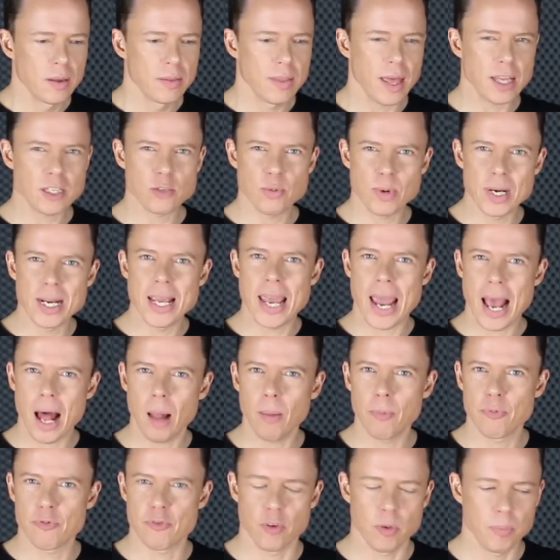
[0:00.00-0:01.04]
that's really
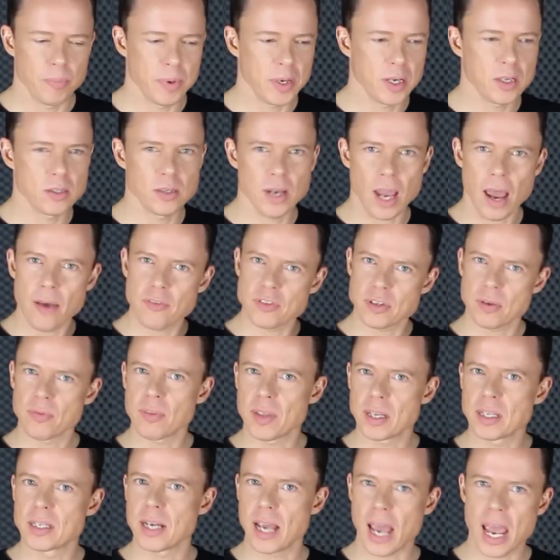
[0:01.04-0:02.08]
helpful because you have
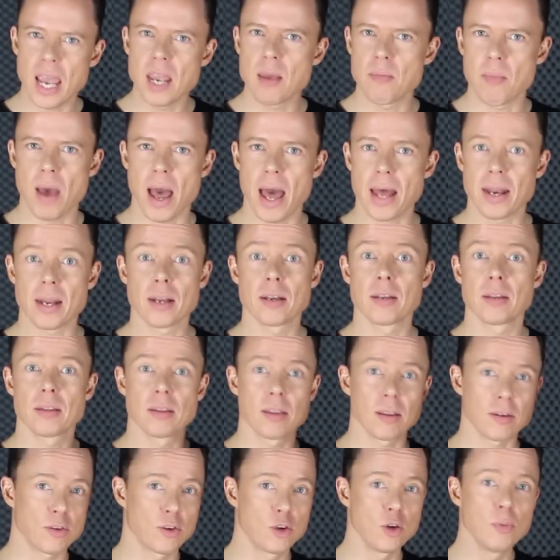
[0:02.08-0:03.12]
something to aim at and
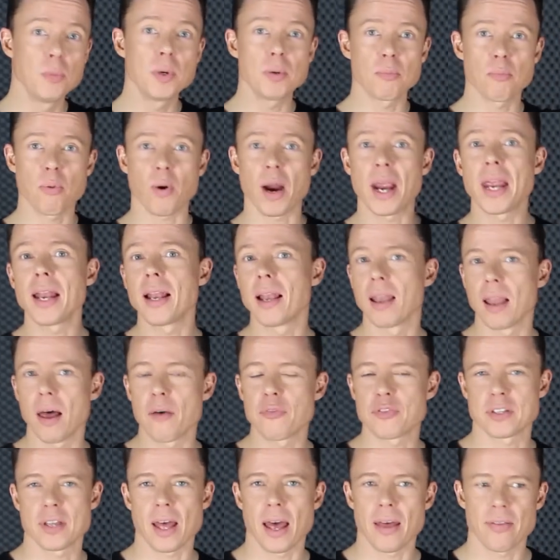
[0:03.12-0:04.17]
the human brain
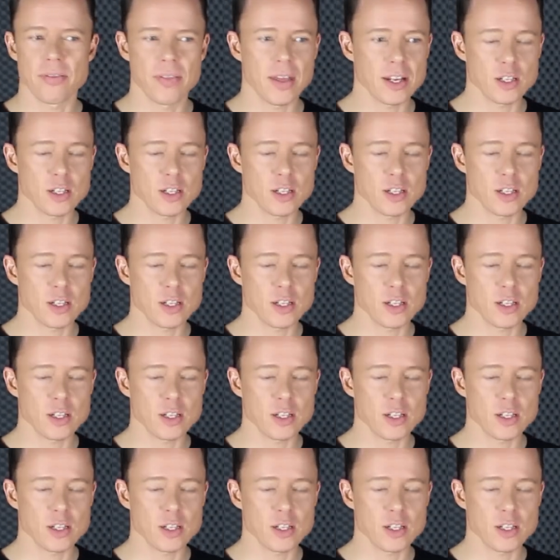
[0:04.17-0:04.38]
loves that.